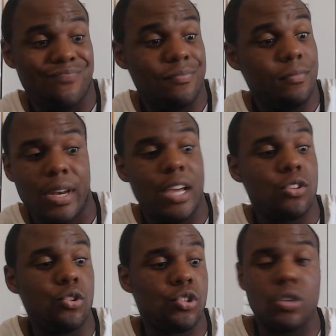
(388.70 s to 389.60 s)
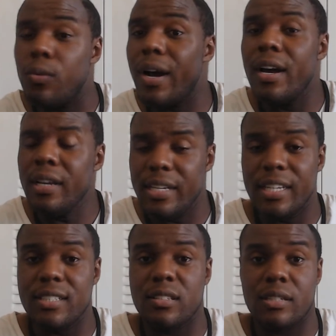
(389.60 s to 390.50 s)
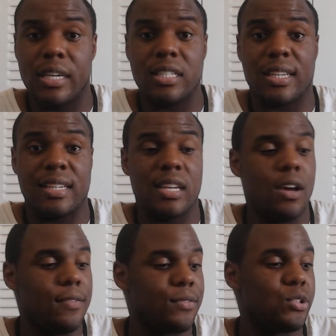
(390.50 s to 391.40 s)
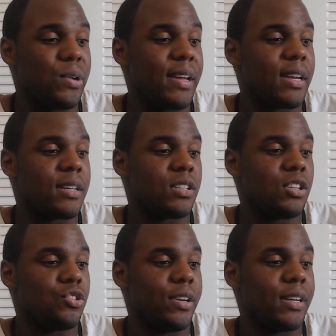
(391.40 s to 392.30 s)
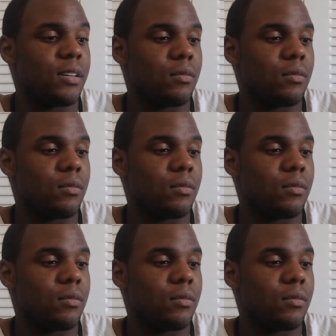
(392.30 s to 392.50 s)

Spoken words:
Not too sure why. It's a tough drink to drink,